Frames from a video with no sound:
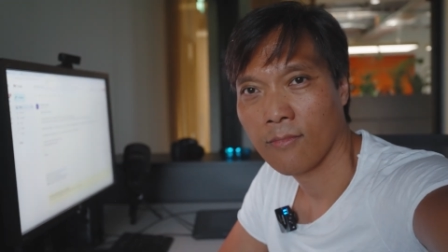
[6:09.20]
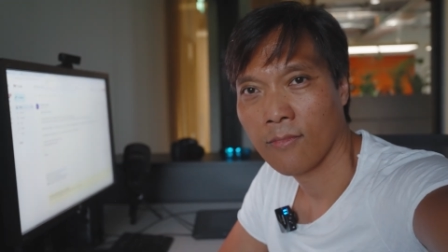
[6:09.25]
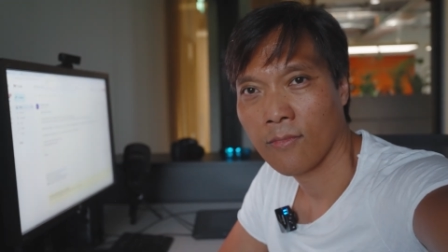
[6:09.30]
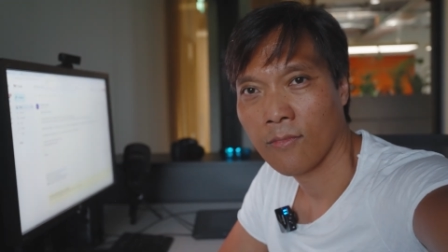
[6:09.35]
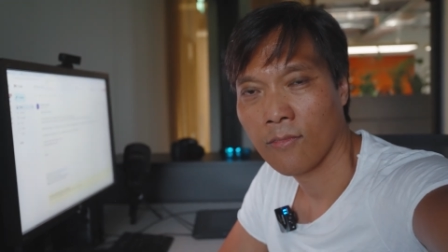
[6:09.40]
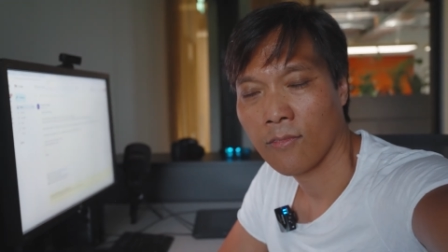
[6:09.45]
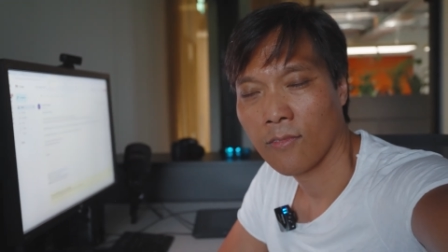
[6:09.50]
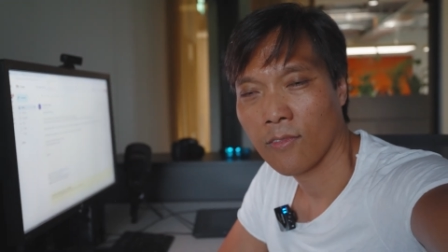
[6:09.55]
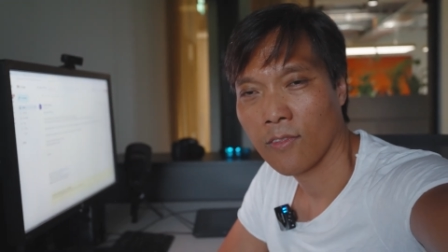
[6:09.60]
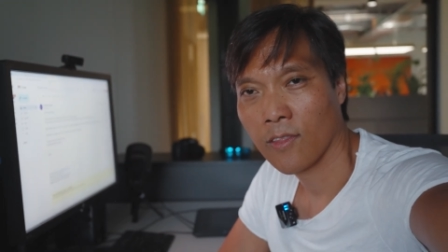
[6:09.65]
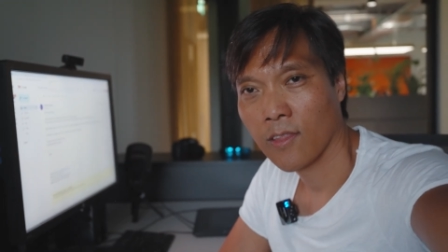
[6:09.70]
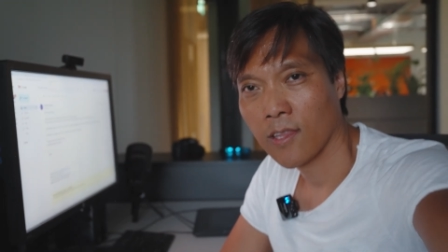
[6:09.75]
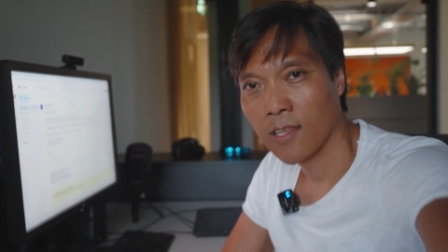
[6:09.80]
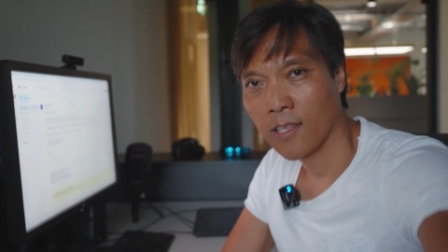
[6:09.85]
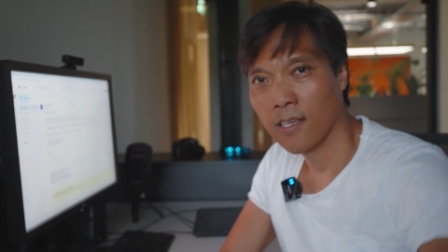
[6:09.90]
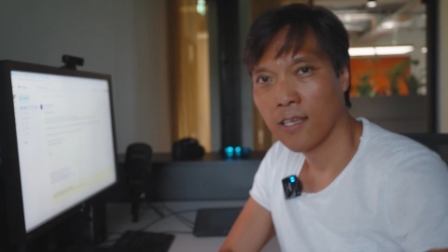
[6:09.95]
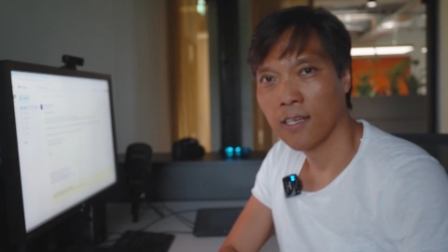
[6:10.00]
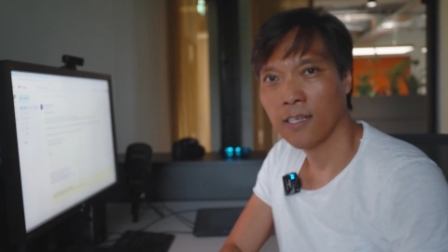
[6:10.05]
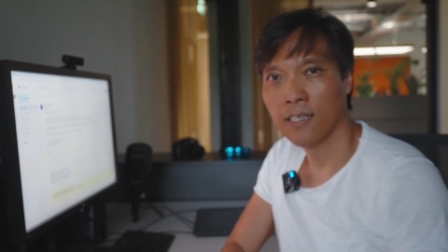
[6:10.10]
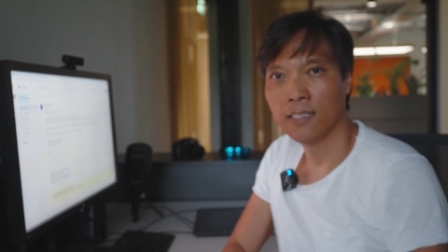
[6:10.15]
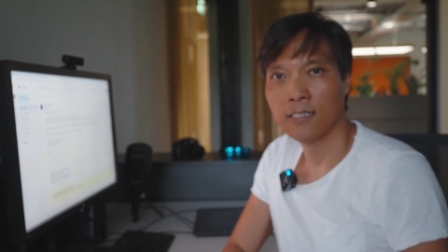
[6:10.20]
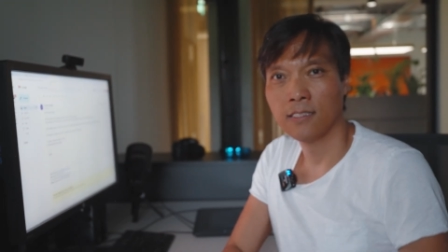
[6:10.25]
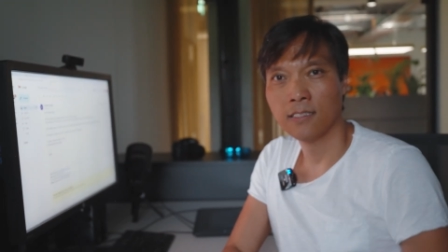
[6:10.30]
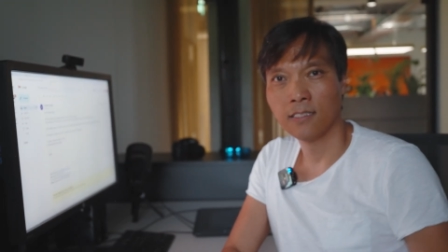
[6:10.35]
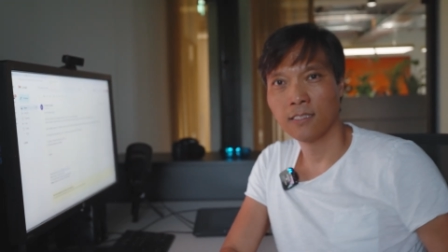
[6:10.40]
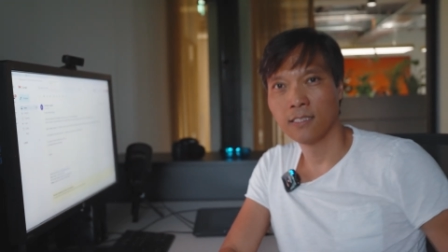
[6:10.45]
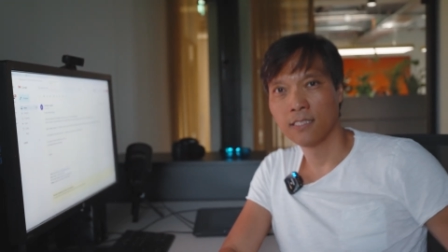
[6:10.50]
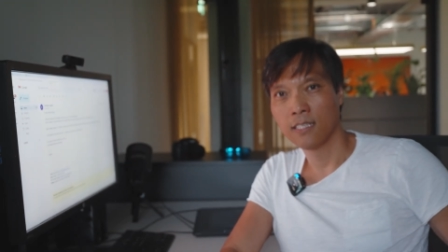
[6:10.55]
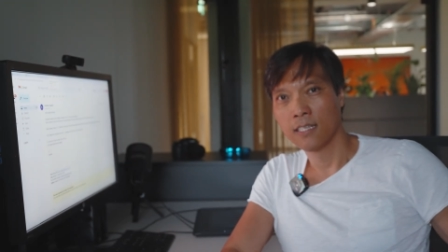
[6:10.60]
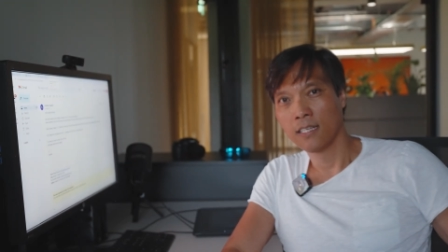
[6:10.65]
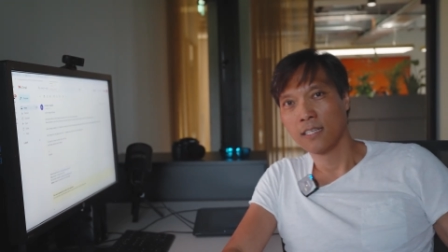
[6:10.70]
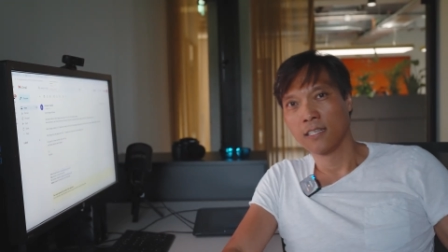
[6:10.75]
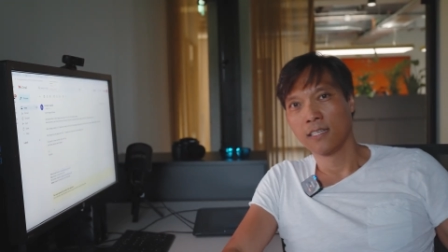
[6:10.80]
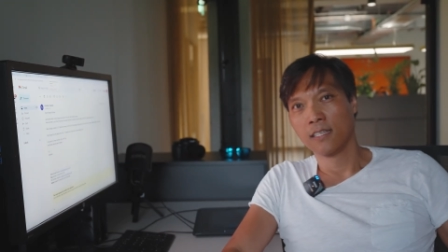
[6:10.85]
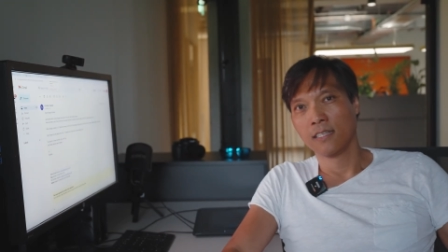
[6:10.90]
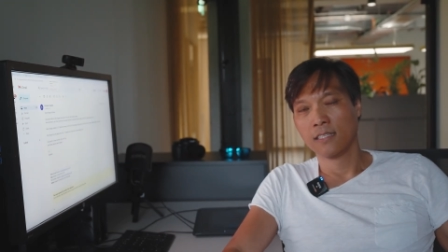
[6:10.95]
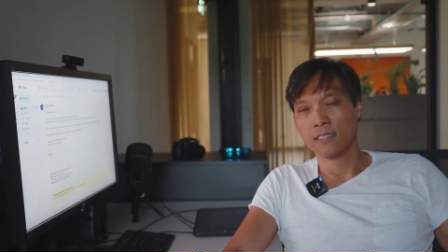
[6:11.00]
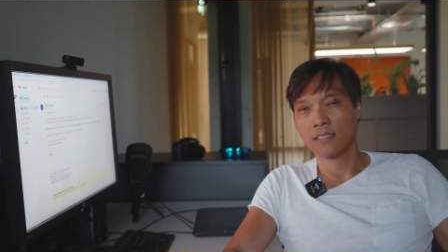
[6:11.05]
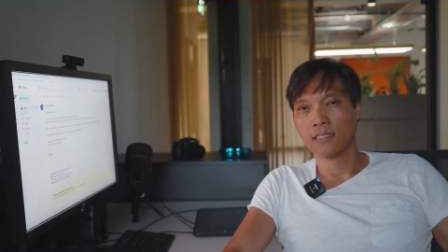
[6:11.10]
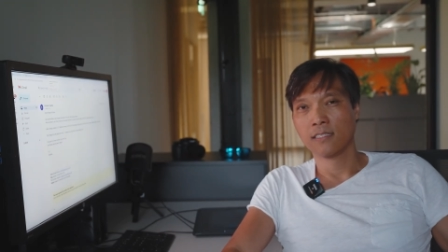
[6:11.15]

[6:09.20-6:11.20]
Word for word: It's 6:30 p.m.